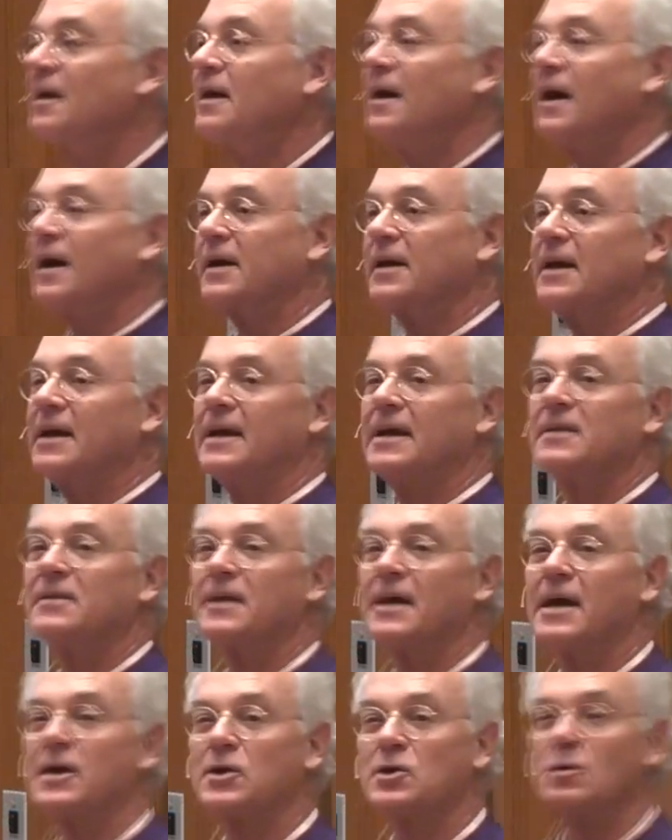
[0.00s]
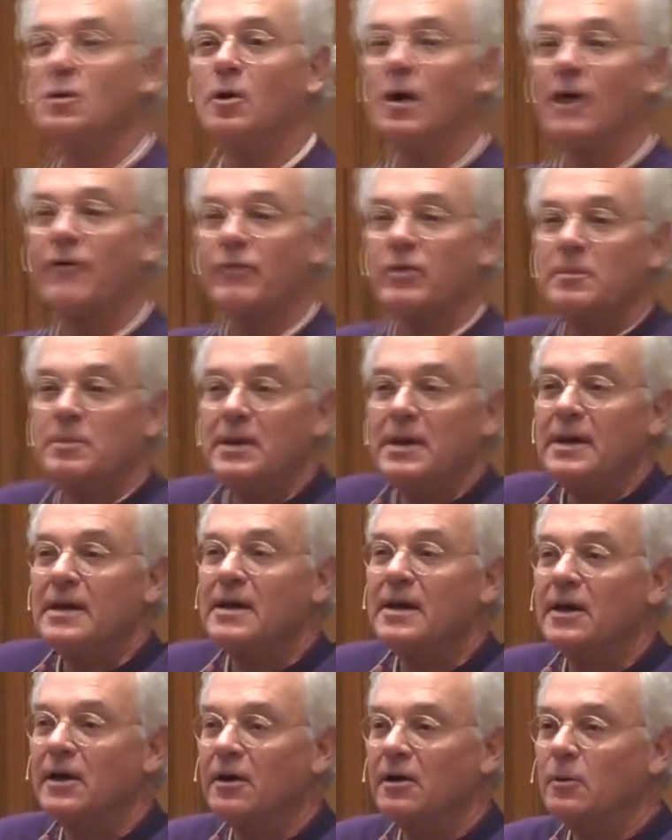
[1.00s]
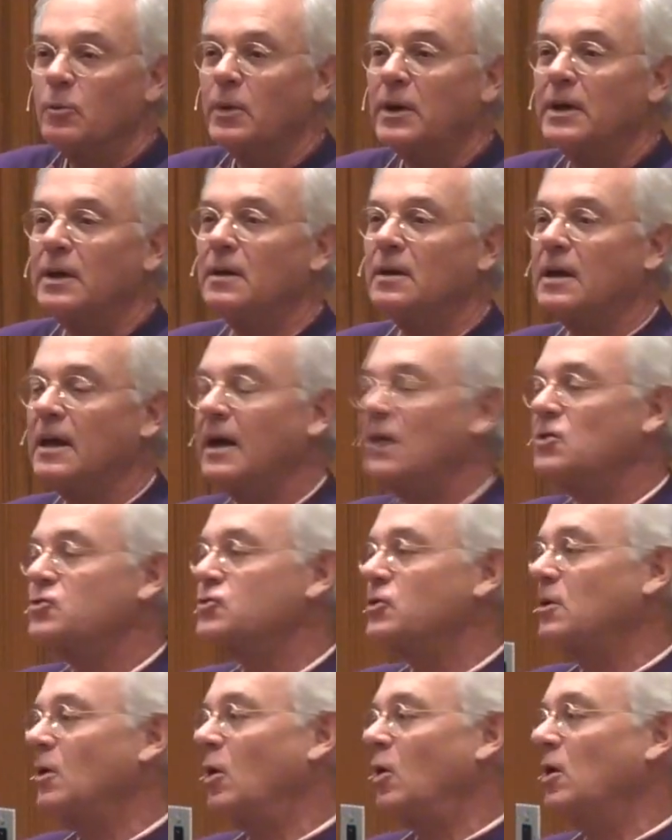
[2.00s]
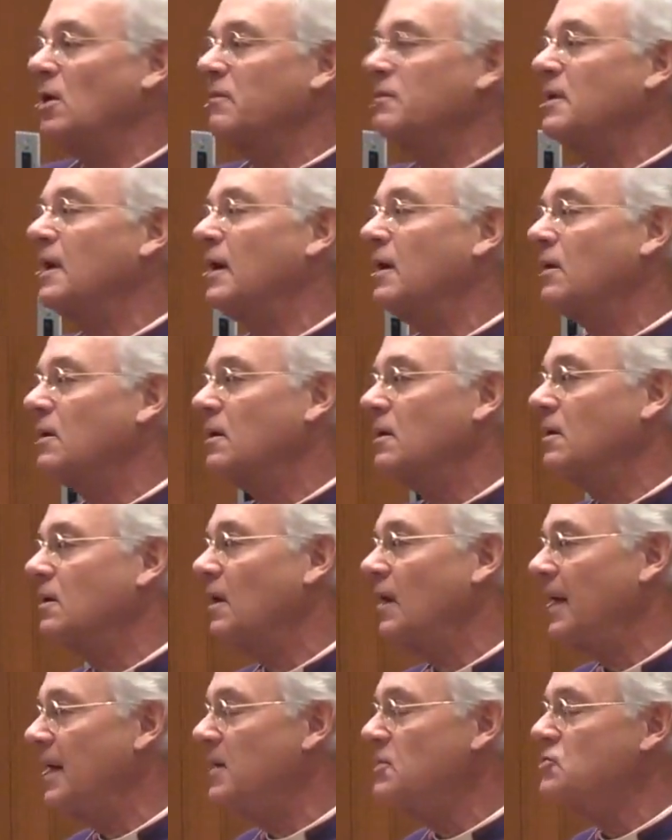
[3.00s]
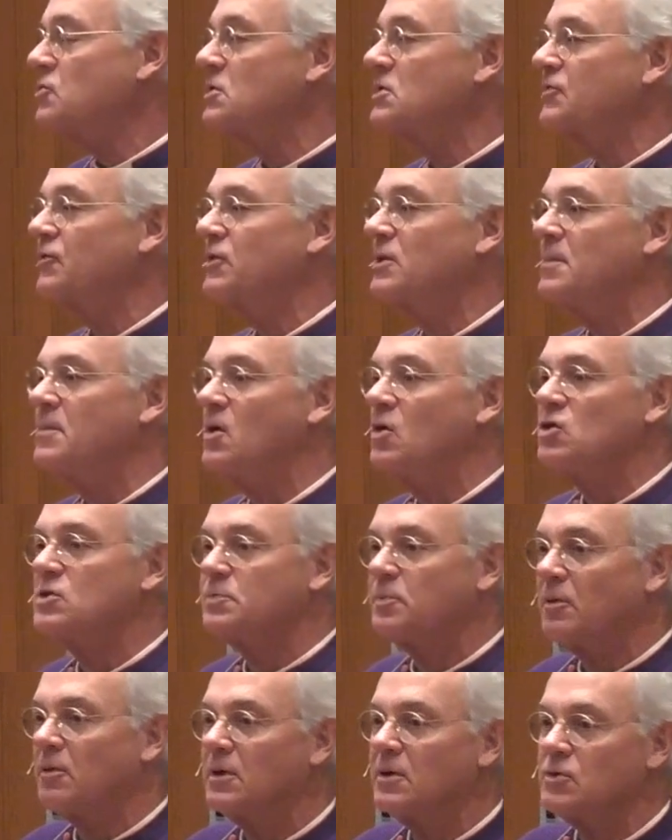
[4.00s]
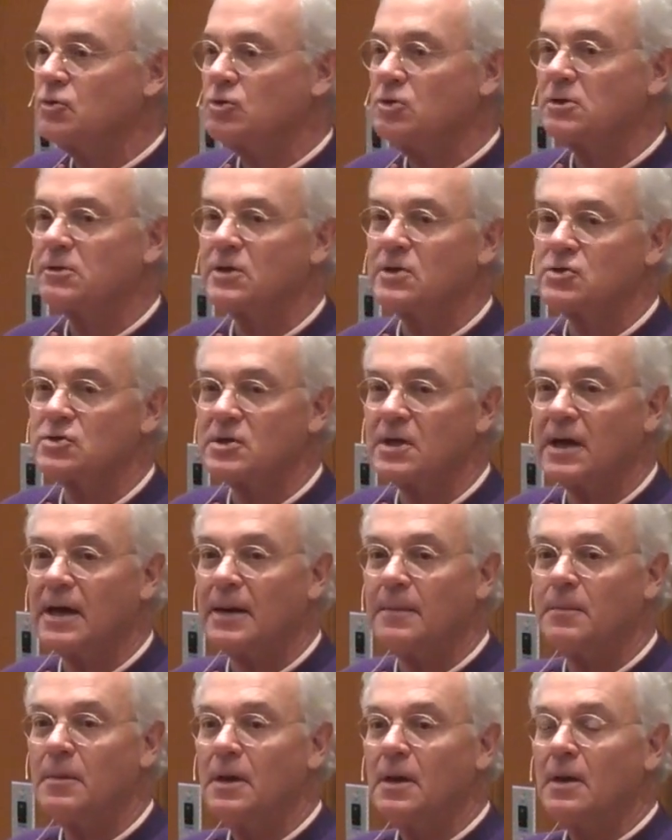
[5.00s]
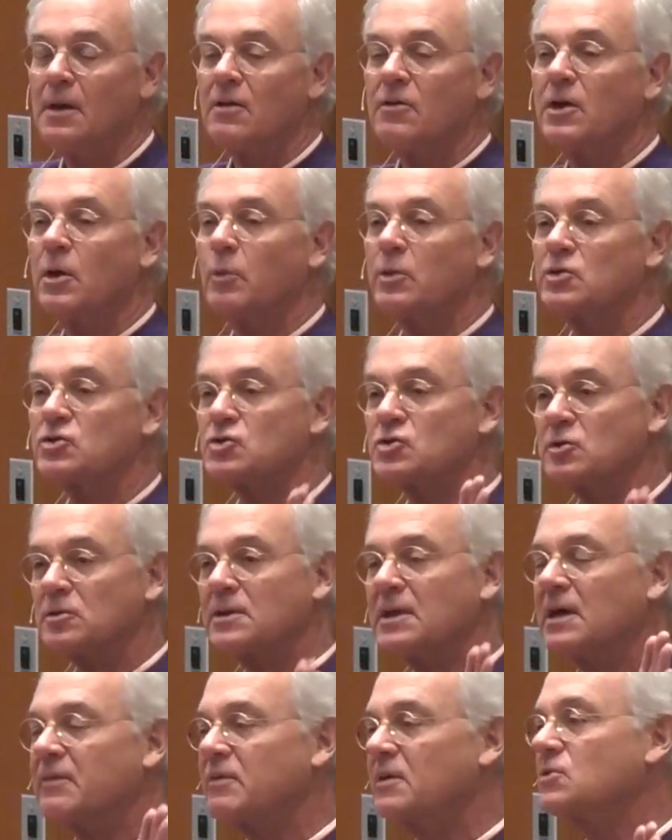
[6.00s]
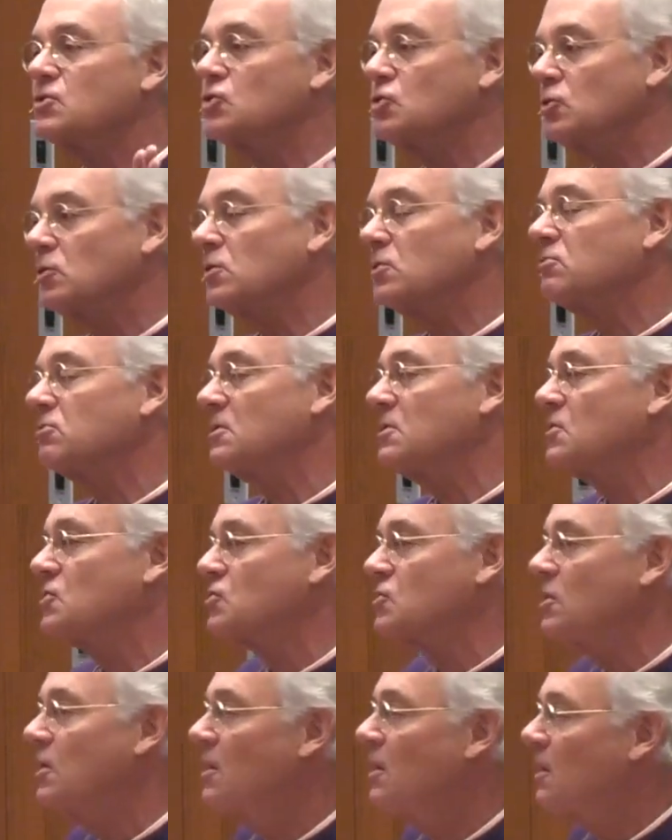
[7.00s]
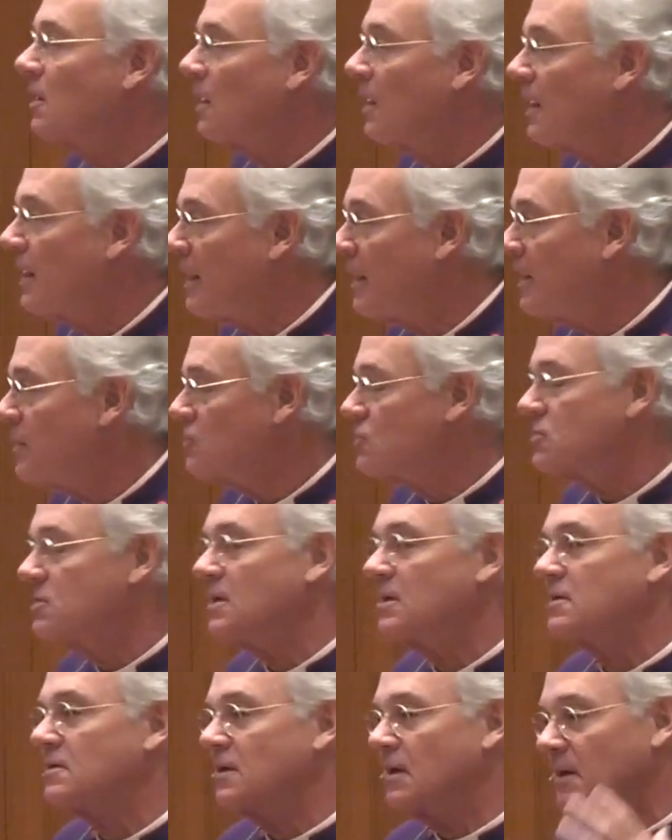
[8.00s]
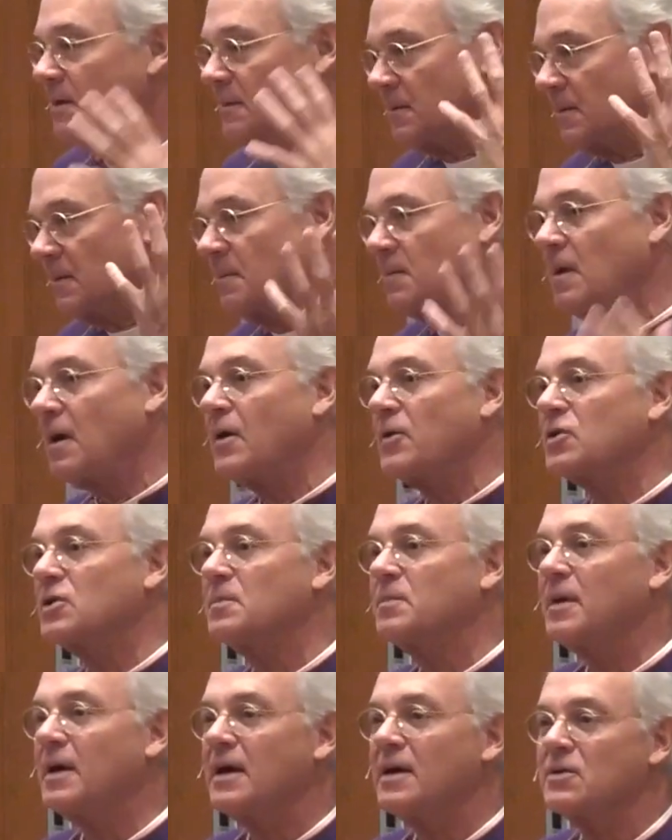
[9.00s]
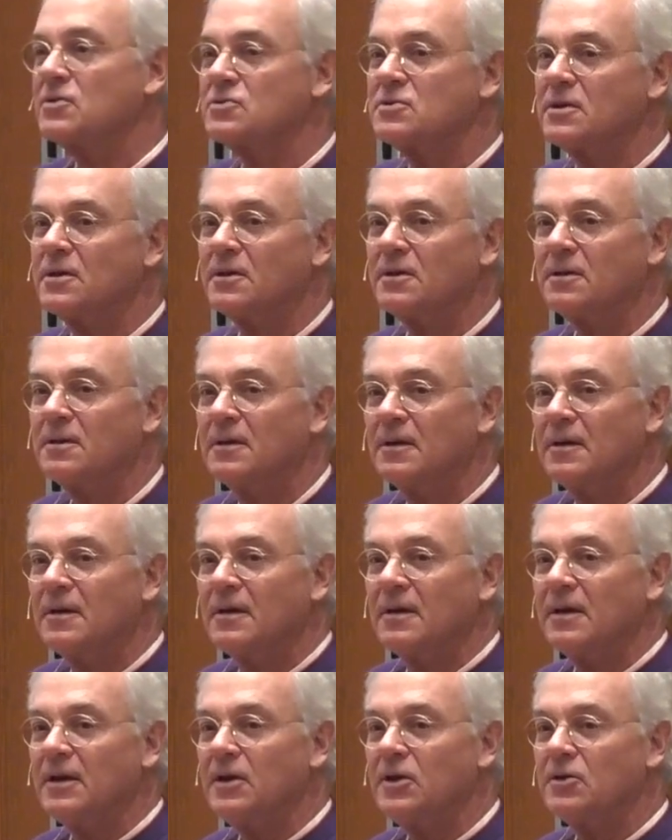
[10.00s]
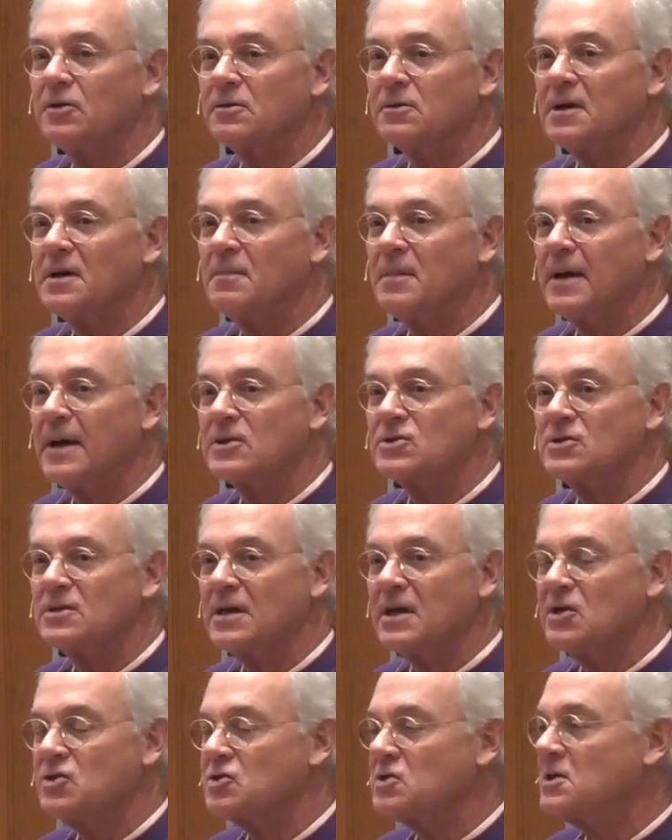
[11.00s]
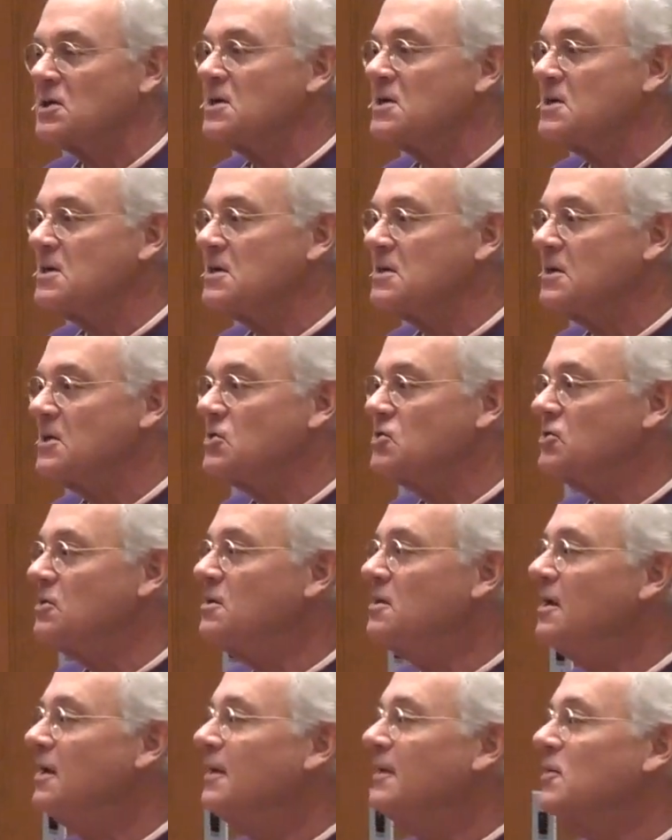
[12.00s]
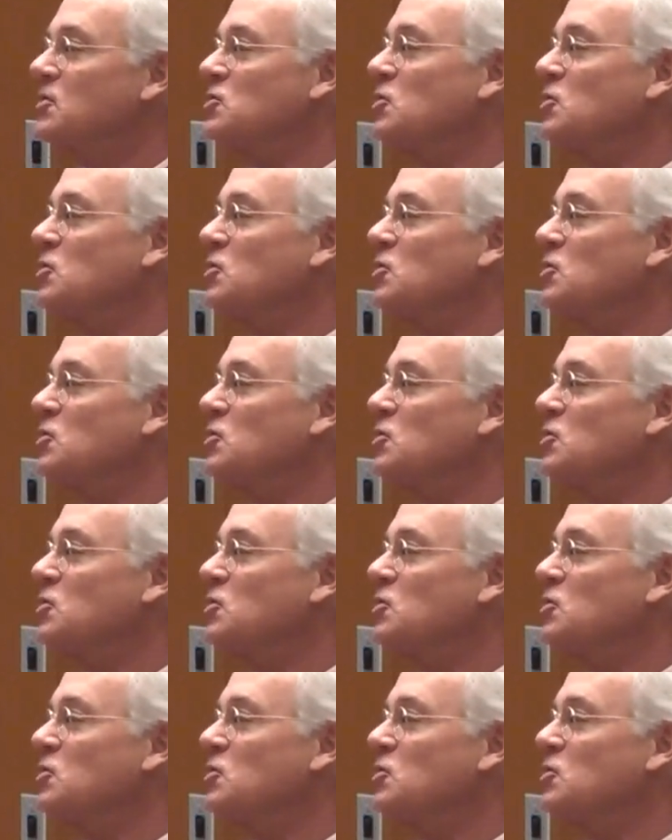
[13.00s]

Again, thank you all for being here. We cancel all of our classes for the most part during this time, though we still have a children's class that occupies their eager imagination and attention.